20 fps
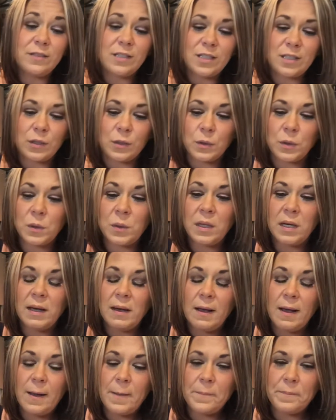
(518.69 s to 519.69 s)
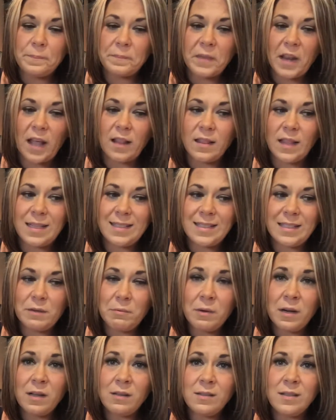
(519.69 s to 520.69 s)
So let's see
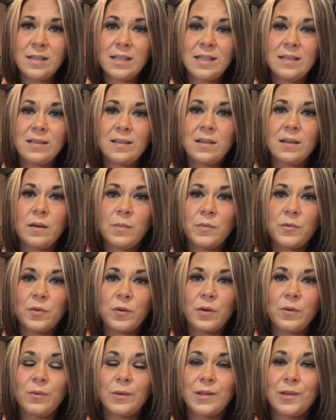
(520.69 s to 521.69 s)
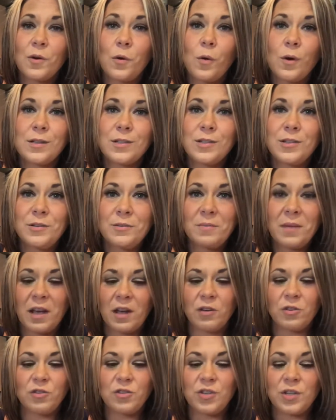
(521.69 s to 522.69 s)
what else needs to come through with the Quantum
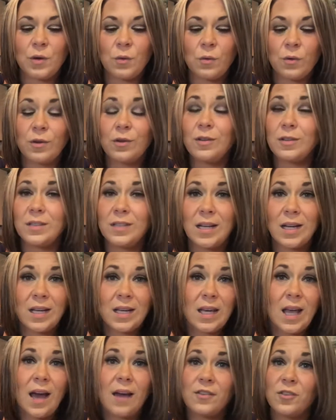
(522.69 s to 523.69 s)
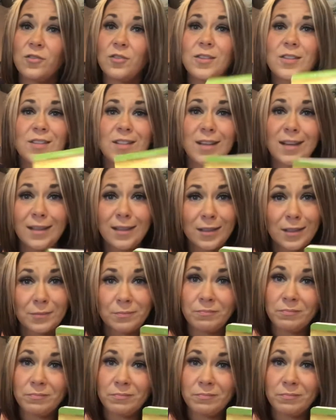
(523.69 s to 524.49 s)
Energy Oracle deck. Yeah, you're stuck.